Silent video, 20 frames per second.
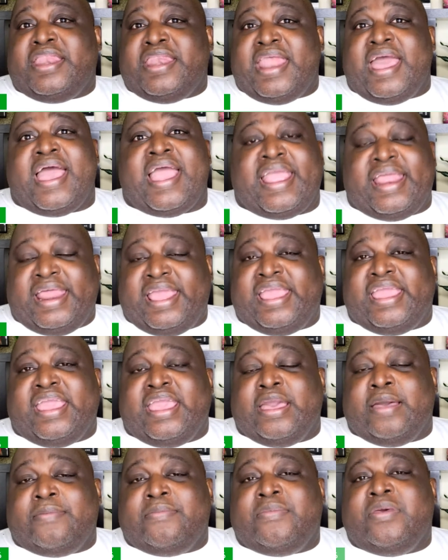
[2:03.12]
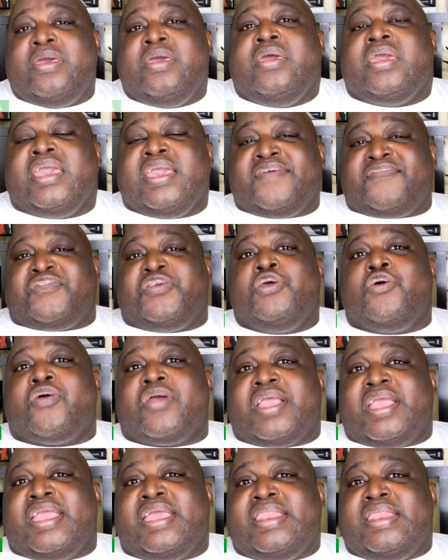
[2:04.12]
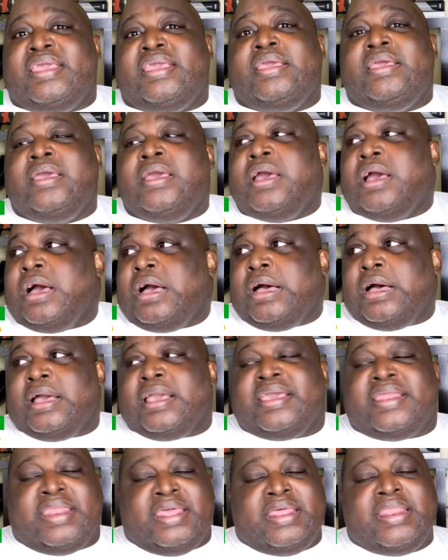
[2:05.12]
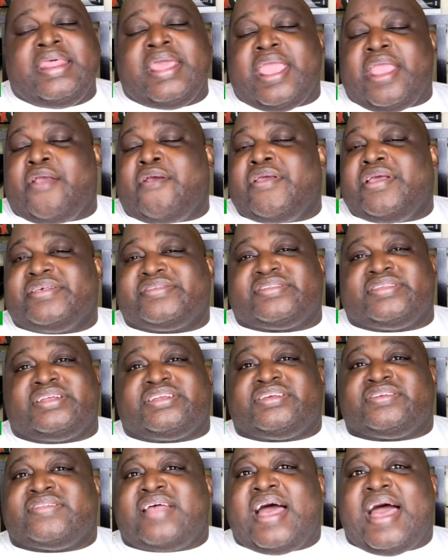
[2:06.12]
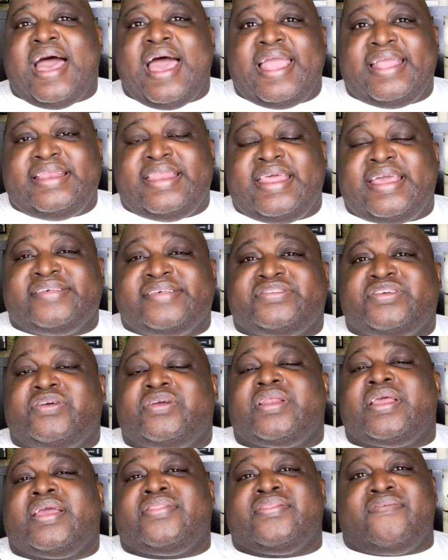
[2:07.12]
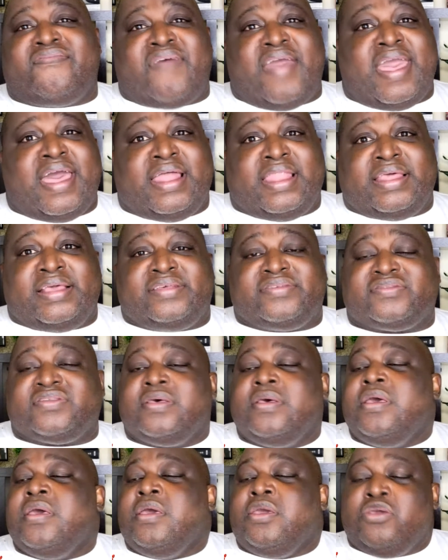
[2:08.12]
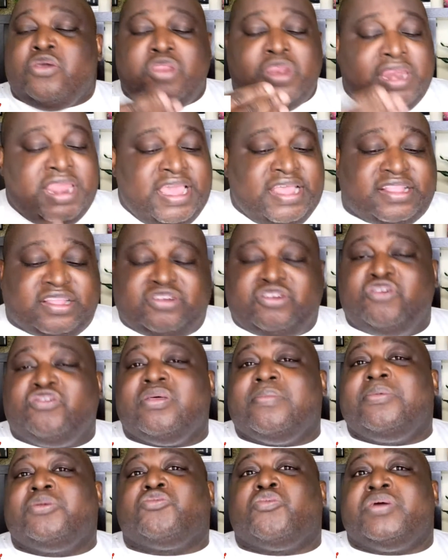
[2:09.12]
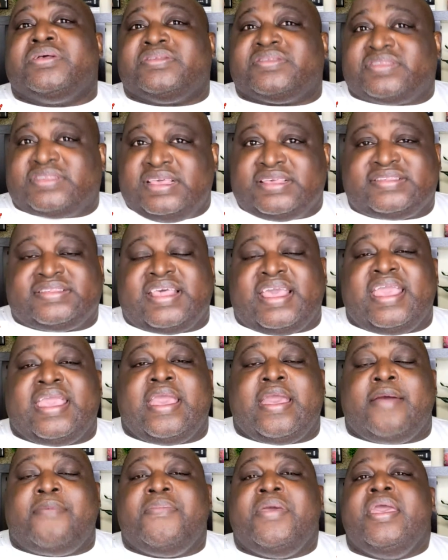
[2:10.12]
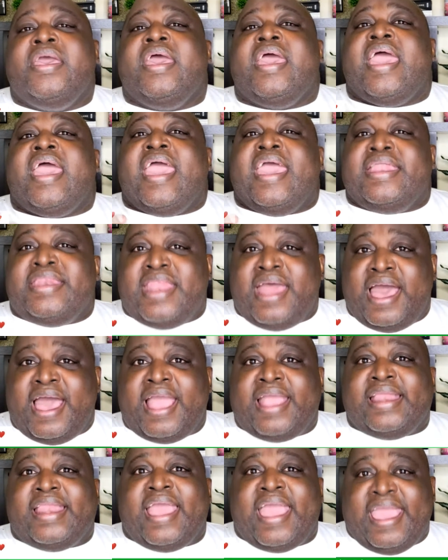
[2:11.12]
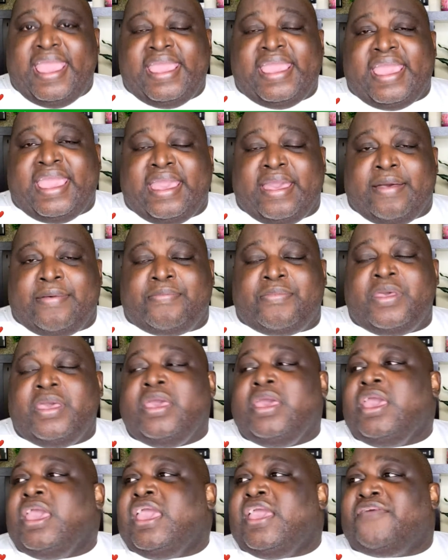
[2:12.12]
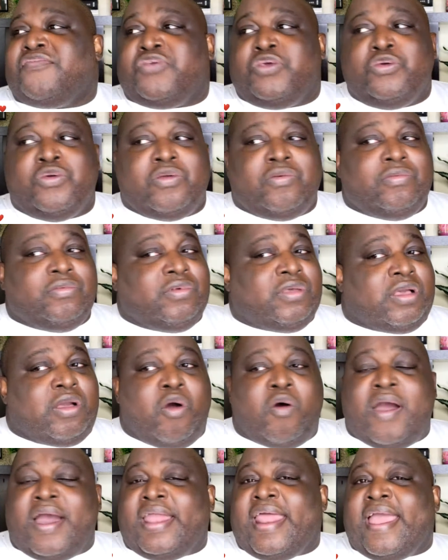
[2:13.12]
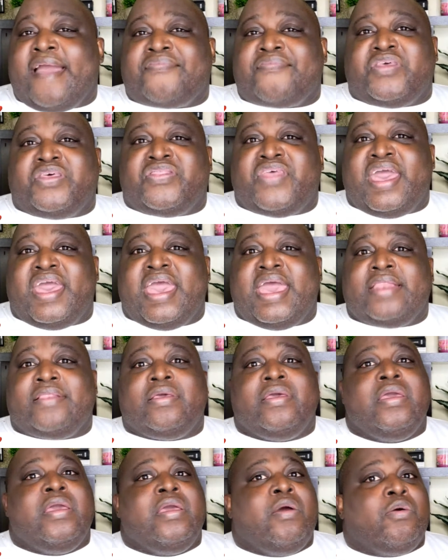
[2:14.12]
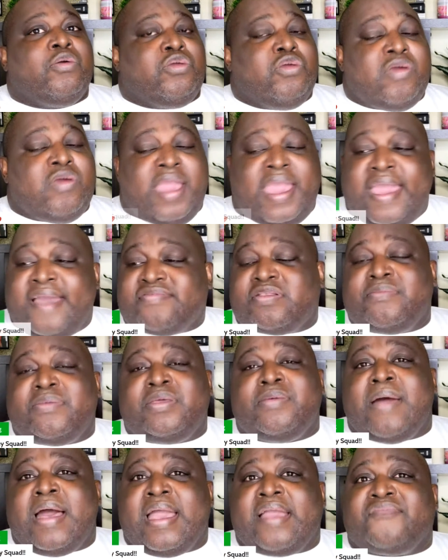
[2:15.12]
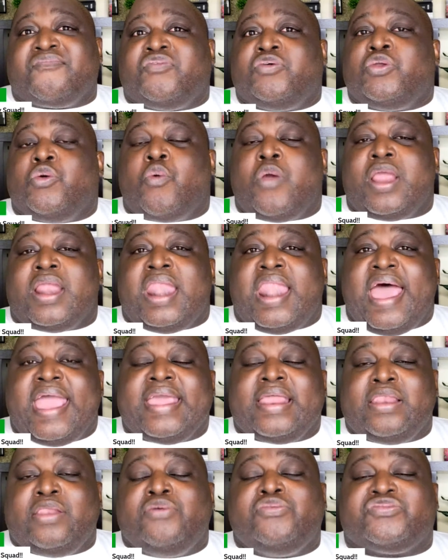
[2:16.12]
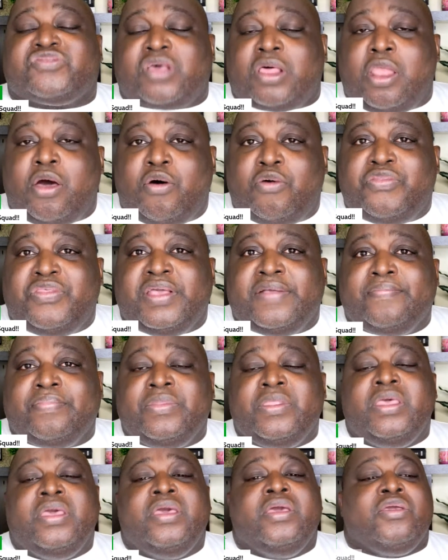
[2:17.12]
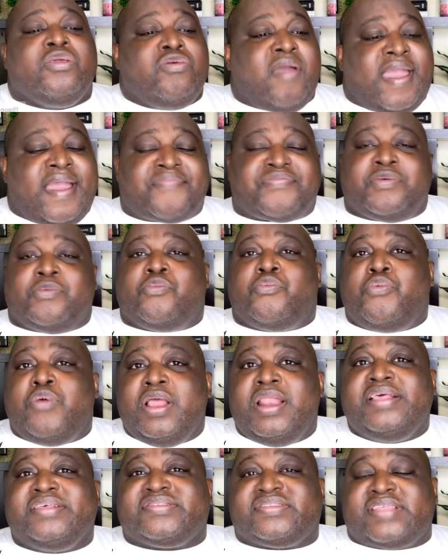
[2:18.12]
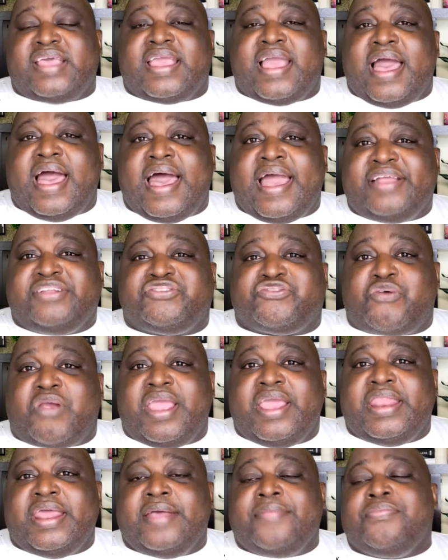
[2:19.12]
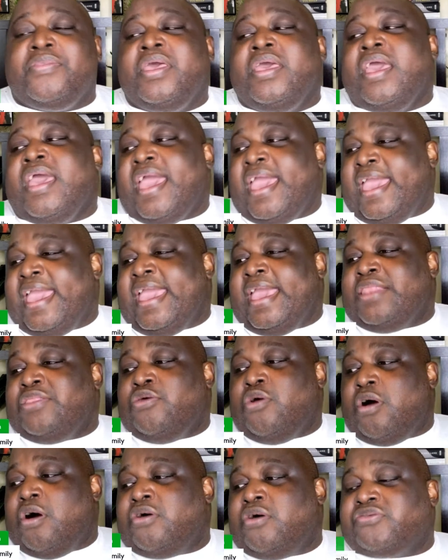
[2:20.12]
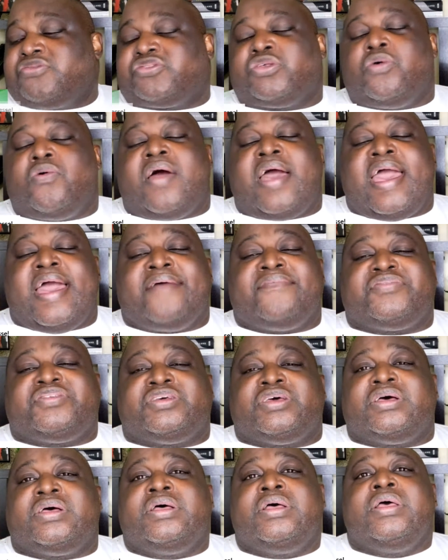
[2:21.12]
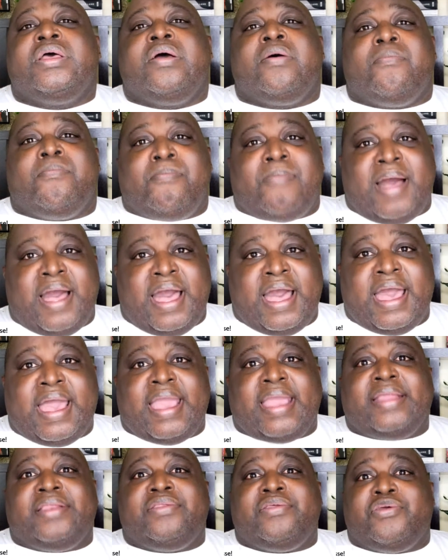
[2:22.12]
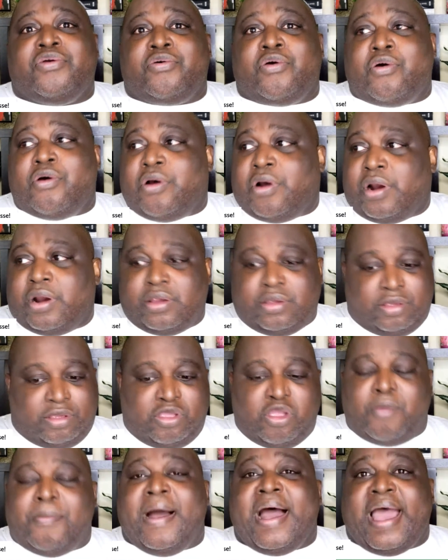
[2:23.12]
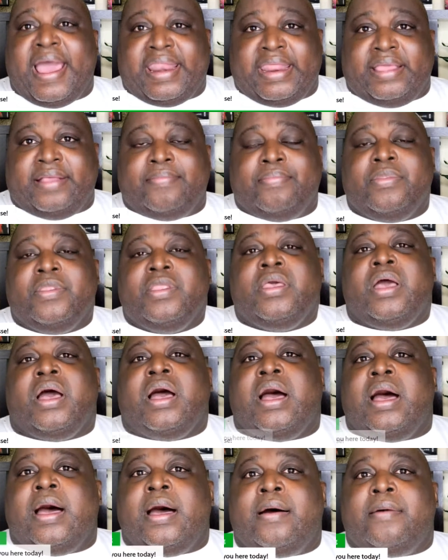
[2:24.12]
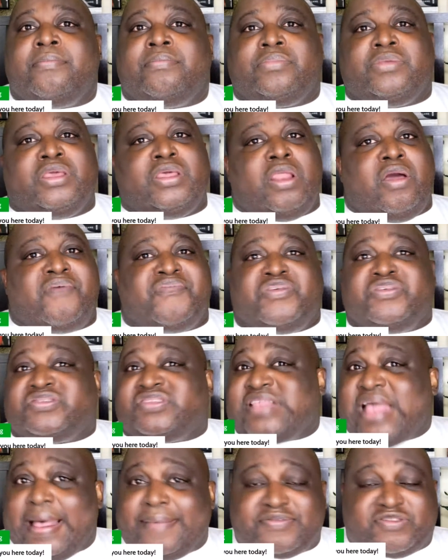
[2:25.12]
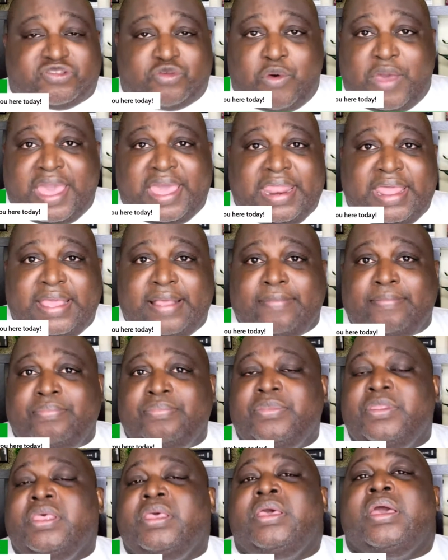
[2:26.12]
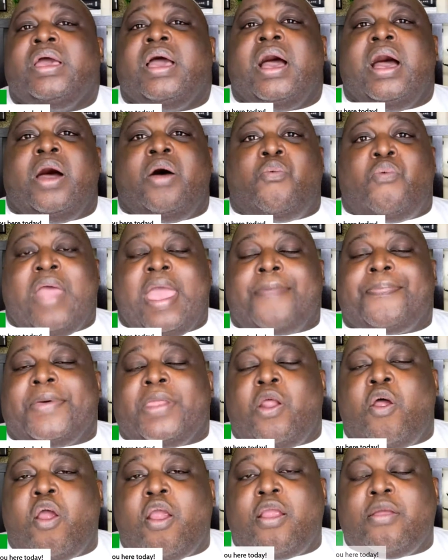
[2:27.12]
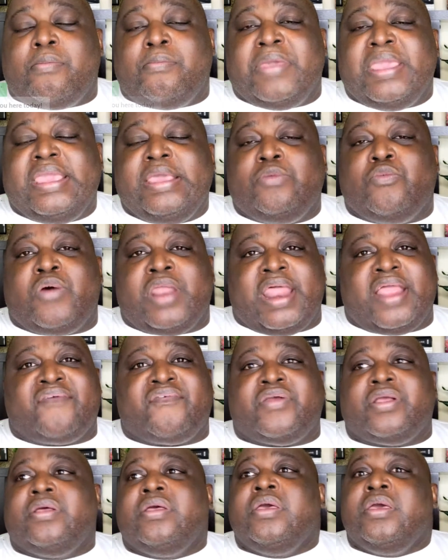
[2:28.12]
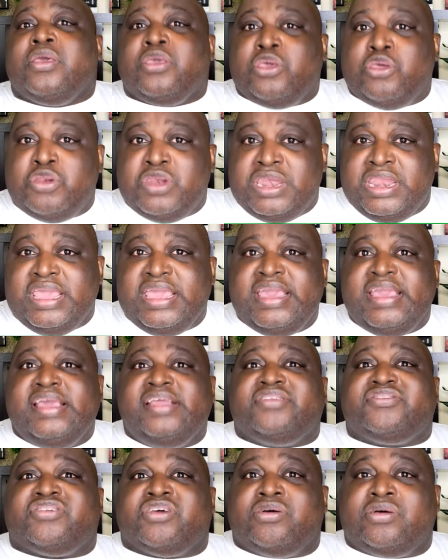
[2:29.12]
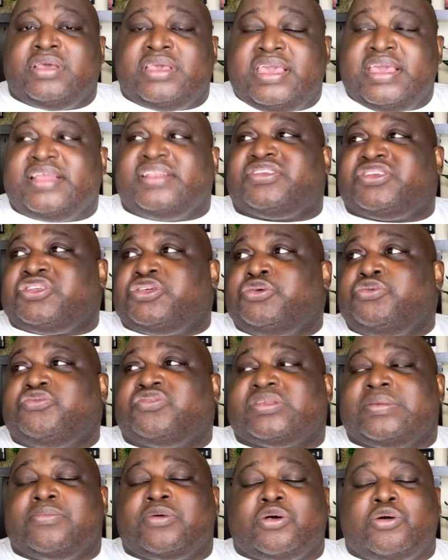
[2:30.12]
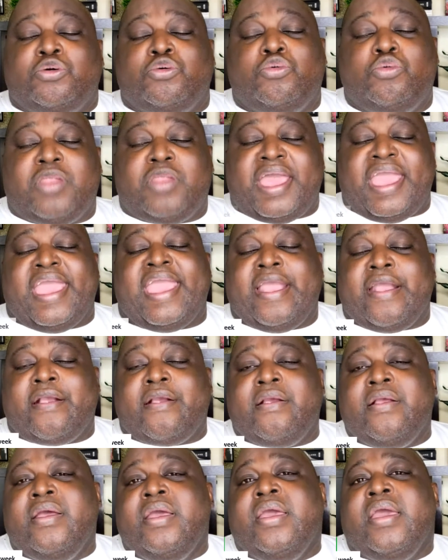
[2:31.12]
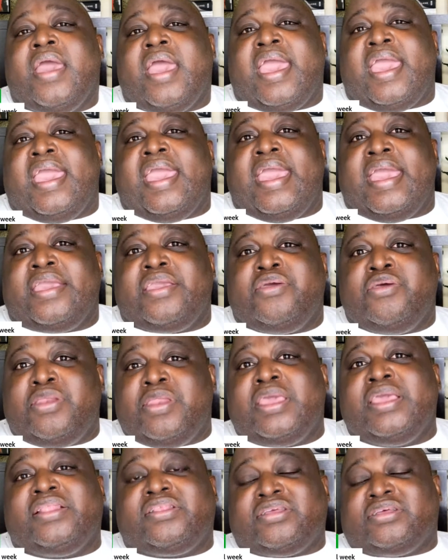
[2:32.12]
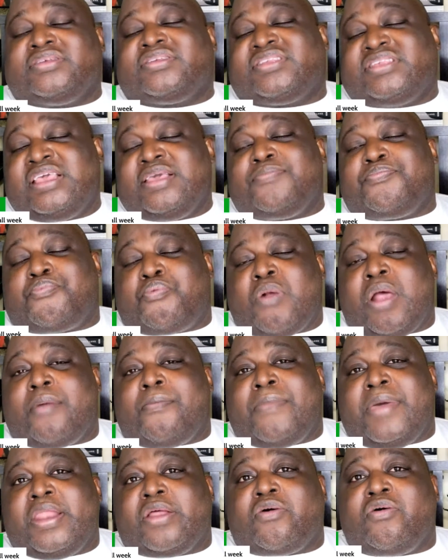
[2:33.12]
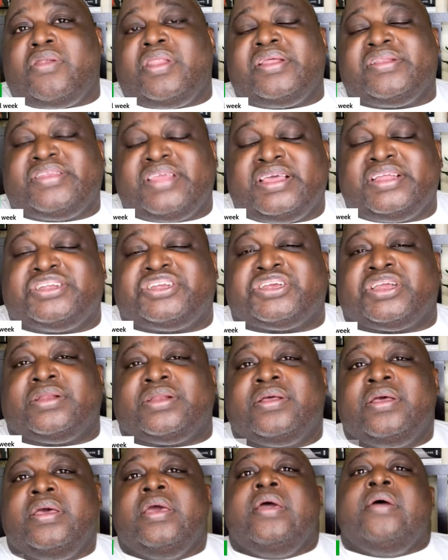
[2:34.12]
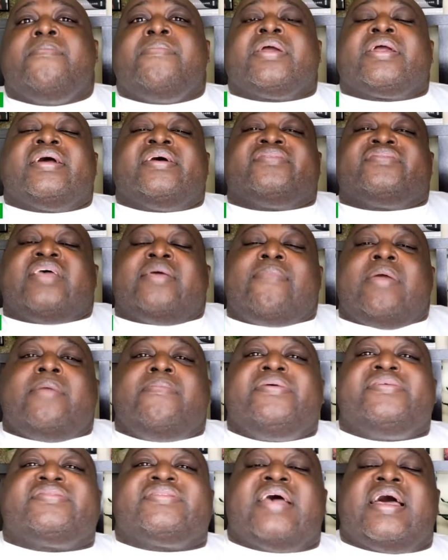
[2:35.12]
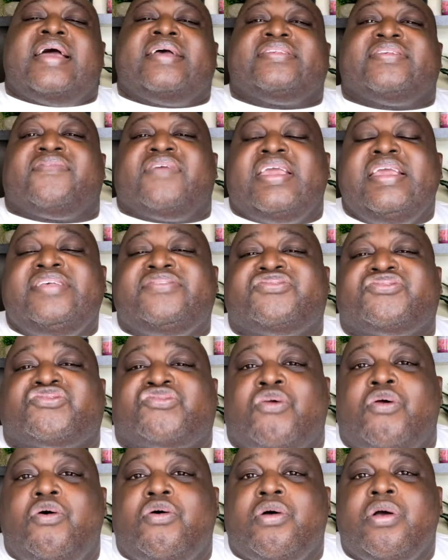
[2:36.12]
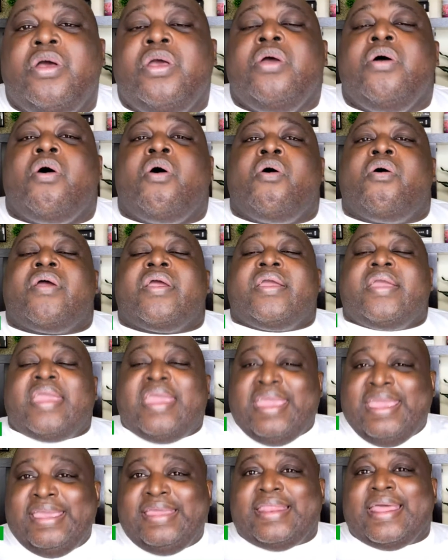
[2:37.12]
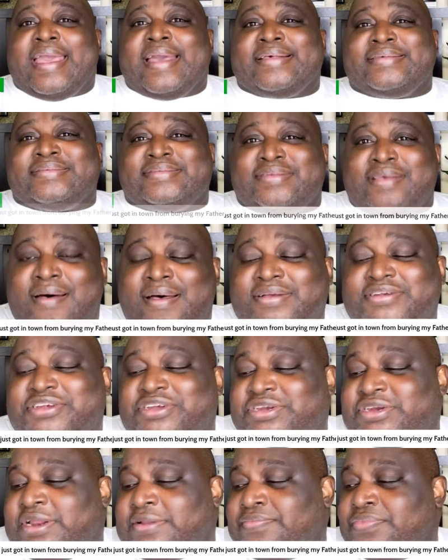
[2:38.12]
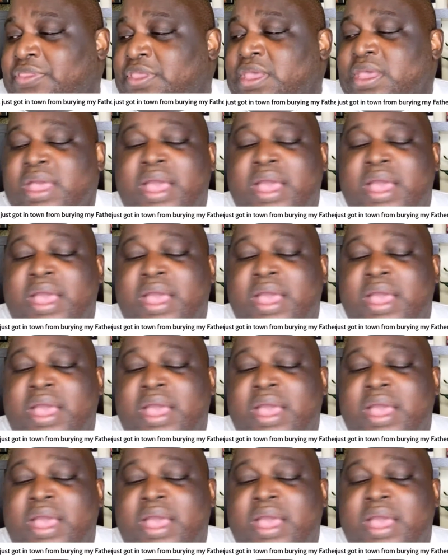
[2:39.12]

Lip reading: and 9 a.m. If you are in any areas such as the high desert and the valleys, you need to do them between 6 a.m. and 9 a.m. If you go out after that, you have to be mindful to wear light, loose clothing. You have to really stay hydrated, and you also have to mind your body. If you stop sweating, rapid heartbeat, whatever, you need to get to some cool air, and you need to seek prompt medical attention because there may be signs of heat stroke or heat exhaustion.